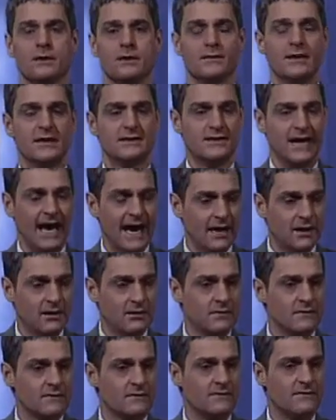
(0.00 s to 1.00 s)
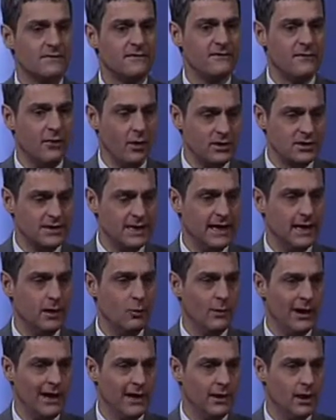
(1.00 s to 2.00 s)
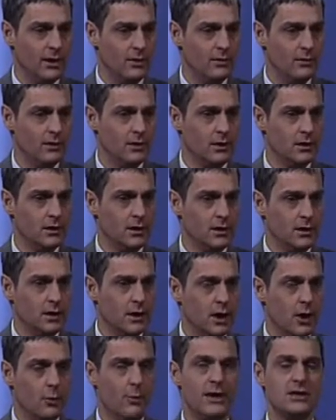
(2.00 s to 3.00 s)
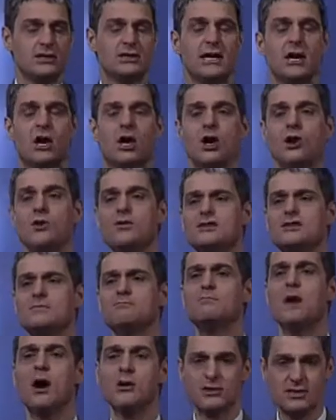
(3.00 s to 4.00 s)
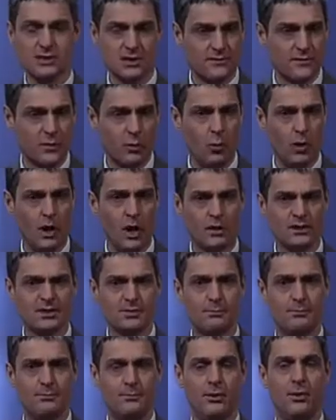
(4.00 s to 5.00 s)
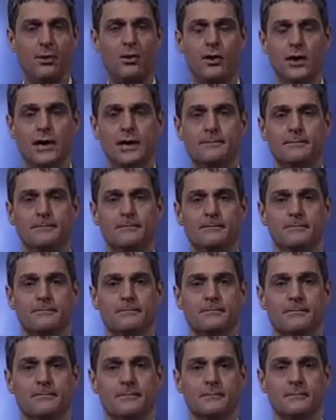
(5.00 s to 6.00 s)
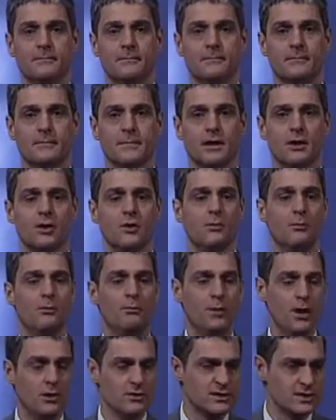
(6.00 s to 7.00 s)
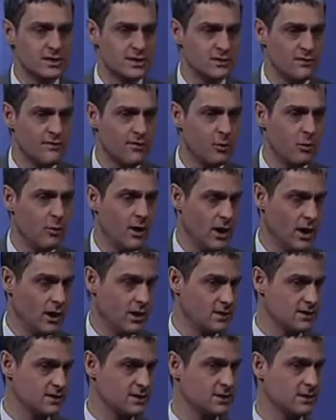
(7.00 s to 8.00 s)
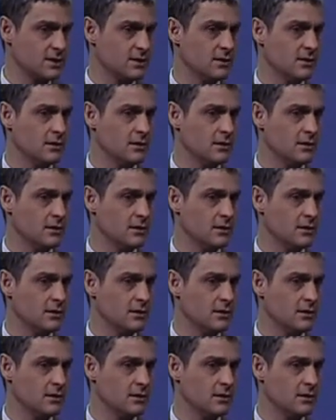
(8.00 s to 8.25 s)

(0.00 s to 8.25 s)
The 1040 window, which includes most of the world's poor, most of the world's